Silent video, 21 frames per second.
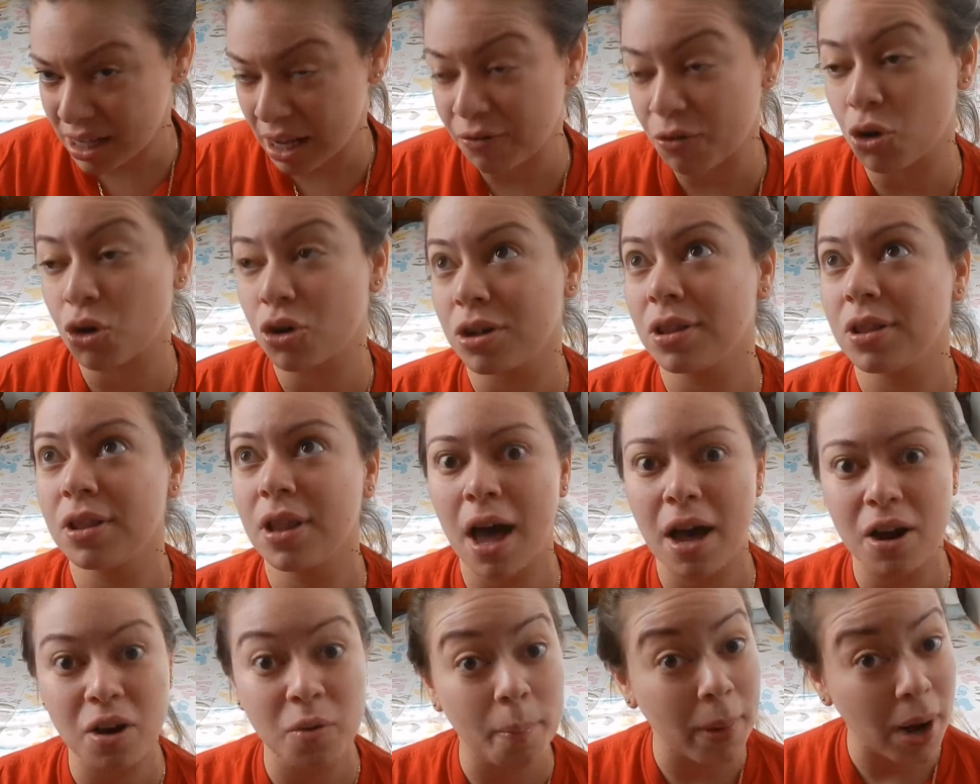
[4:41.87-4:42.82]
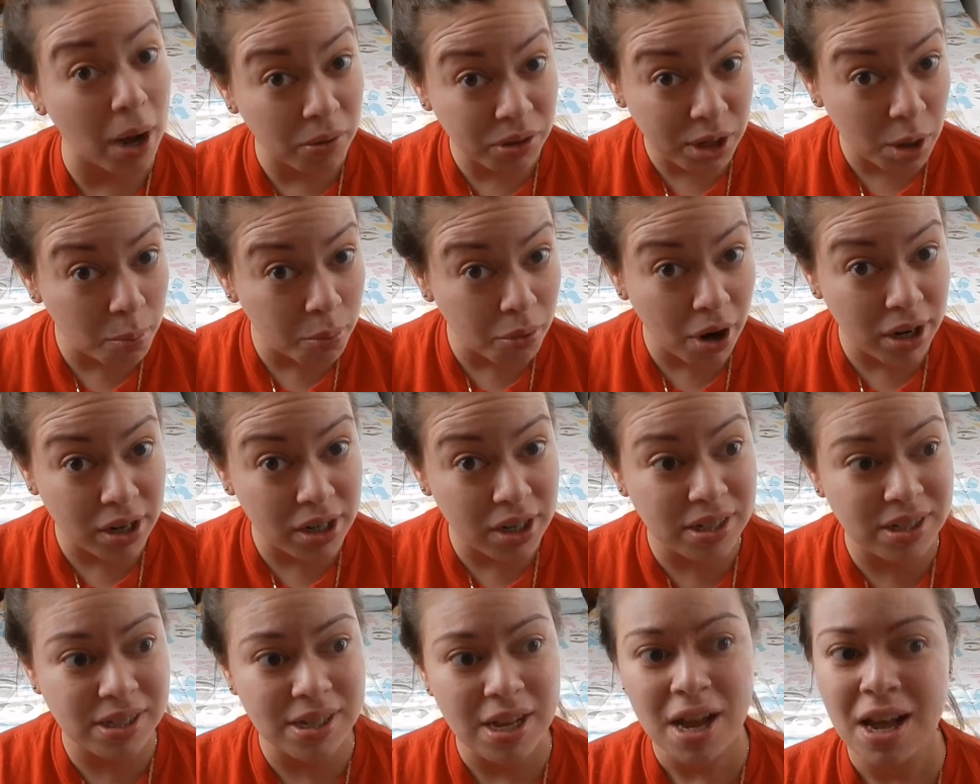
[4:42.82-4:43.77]
I've heard a lot about their
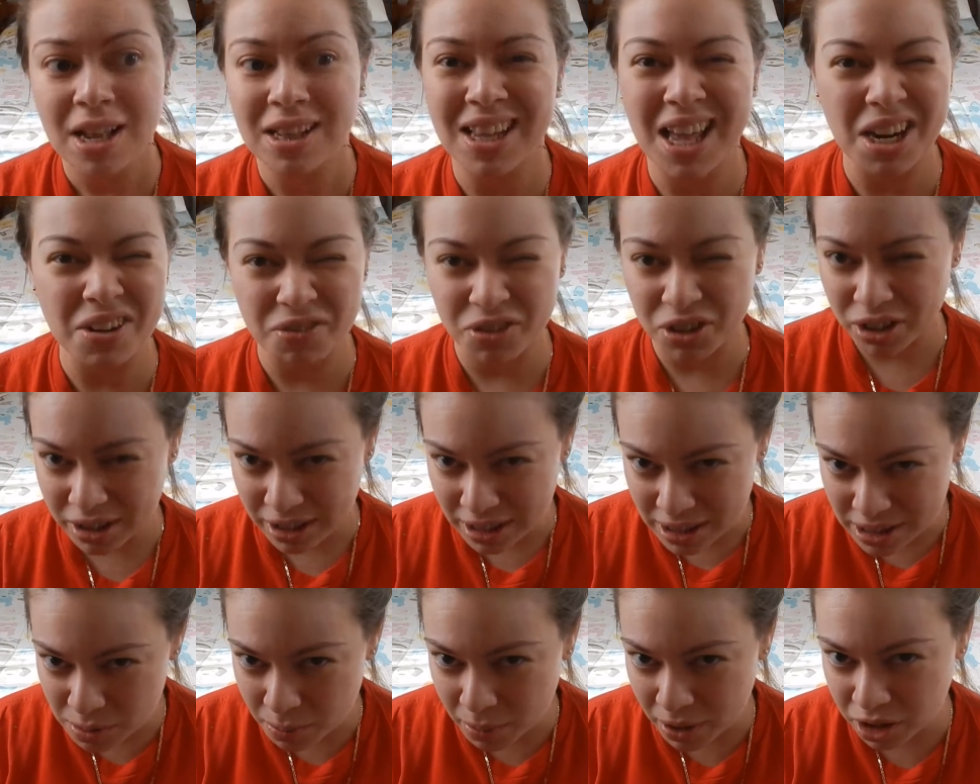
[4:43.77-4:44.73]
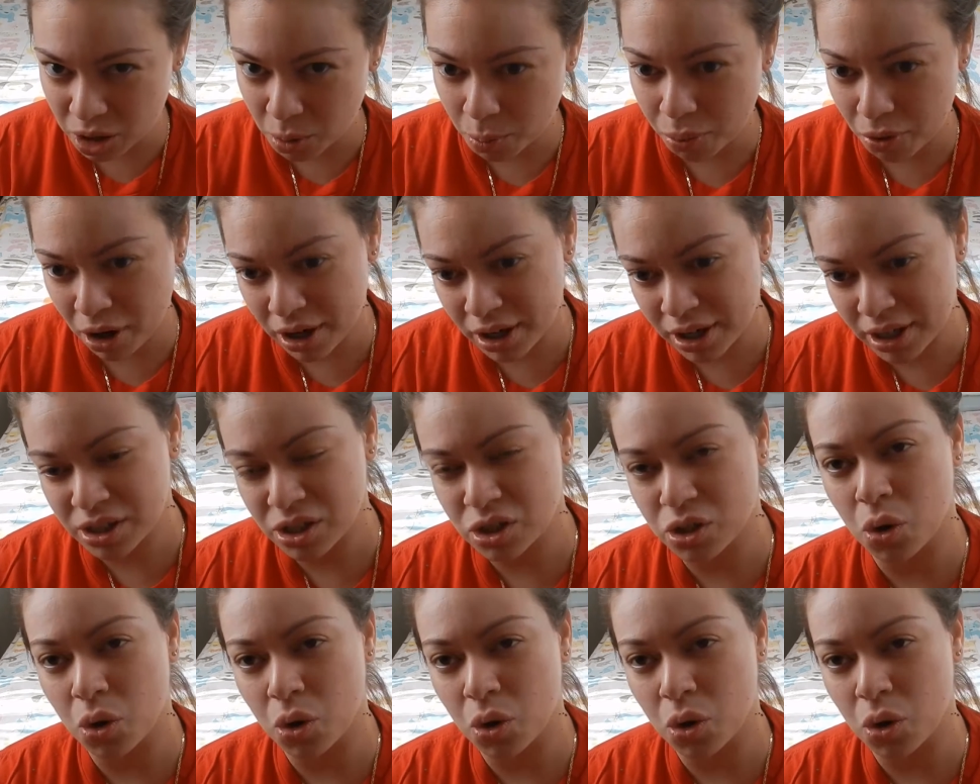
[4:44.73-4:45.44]
products, a lot of good things about their products.